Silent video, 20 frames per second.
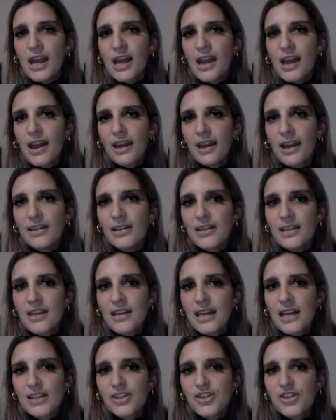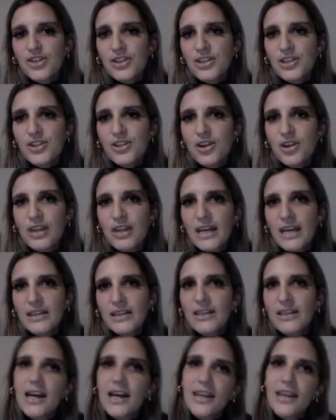And that's just so
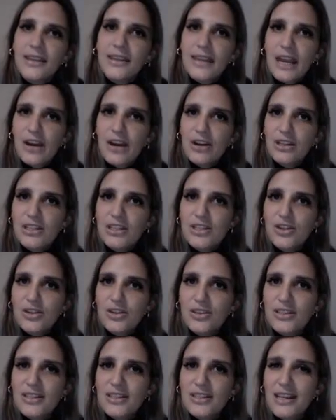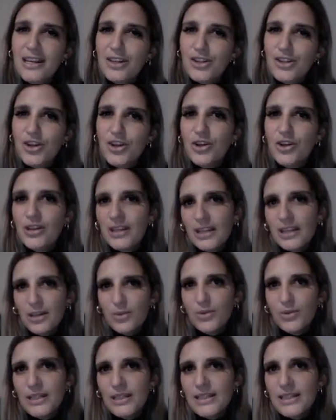that the other characters on stage don't hear
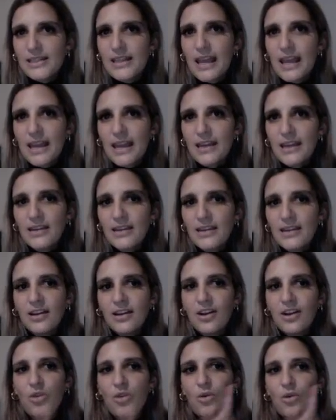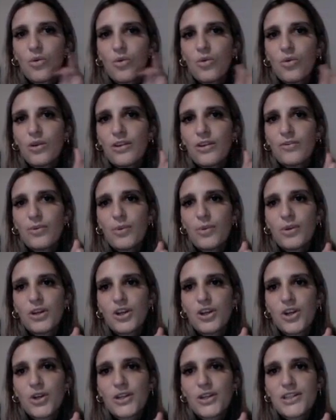what he's saying, or if we want to
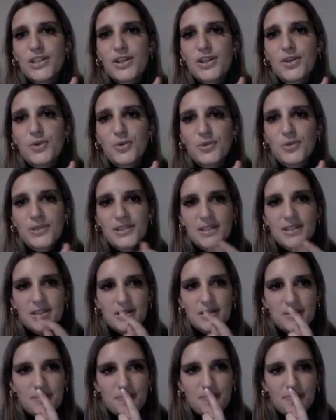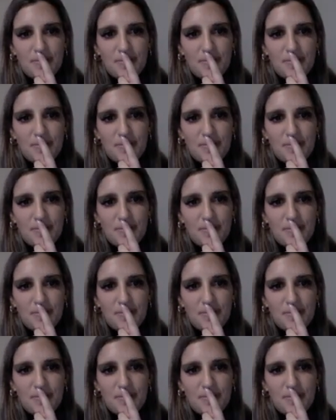know his thoughts.